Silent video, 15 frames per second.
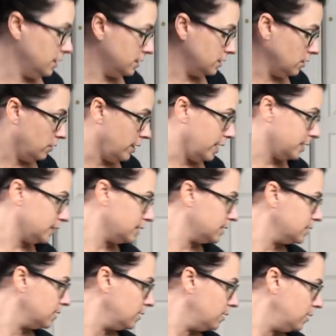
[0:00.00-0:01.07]
So
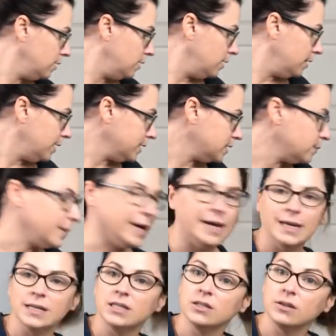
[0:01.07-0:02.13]
that's my
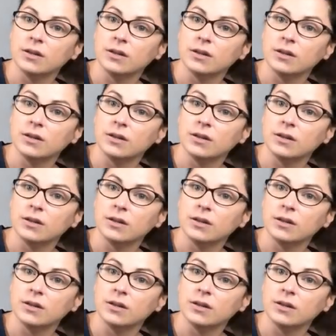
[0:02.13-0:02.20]
answer